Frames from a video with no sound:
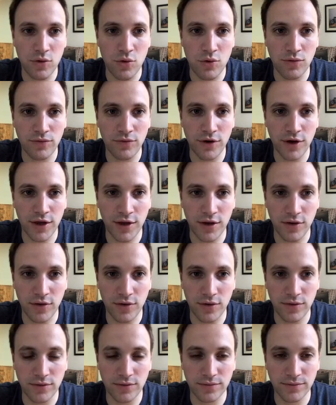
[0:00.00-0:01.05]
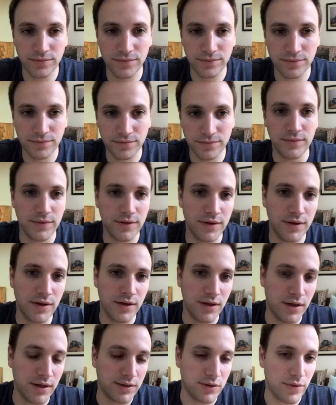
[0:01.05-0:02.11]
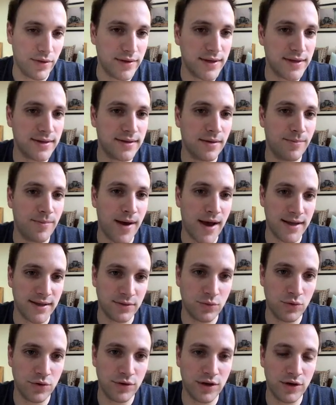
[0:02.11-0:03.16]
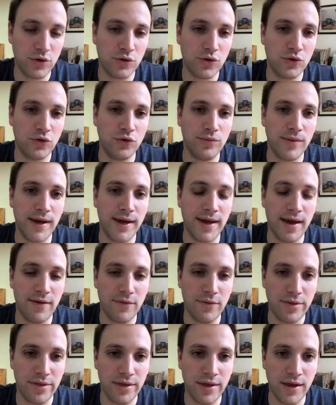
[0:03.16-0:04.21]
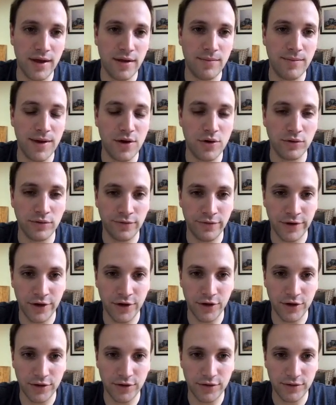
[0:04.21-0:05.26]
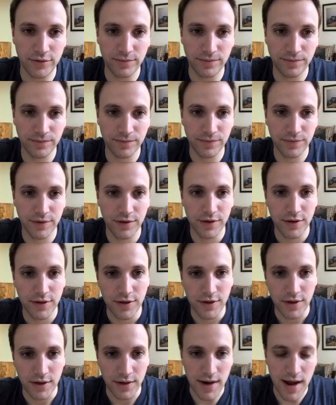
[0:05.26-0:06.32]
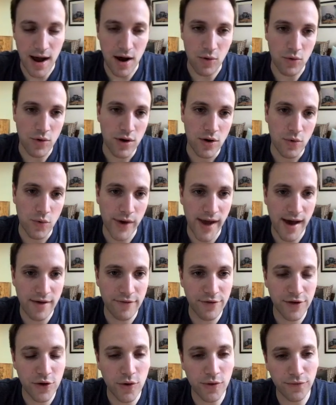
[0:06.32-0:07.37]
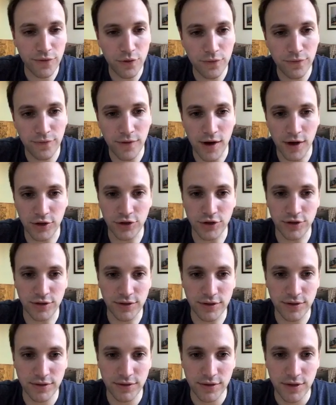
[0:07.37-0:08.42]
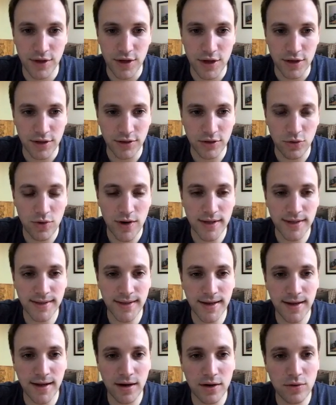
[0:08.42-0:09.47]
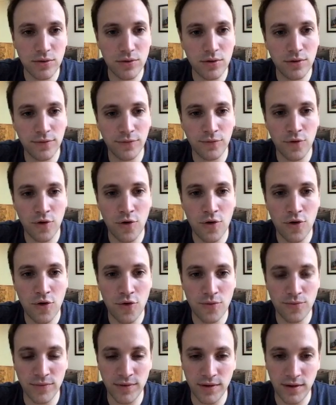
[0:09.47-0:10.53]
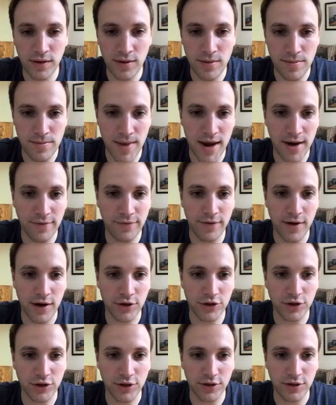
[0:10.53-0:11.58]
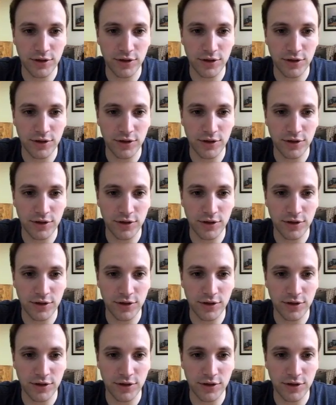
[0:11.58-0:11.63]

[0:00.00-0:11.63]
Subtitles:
over here. So this is the password in order to make everything be configured. Now, we have here a few functions. So let's take a look from the main function.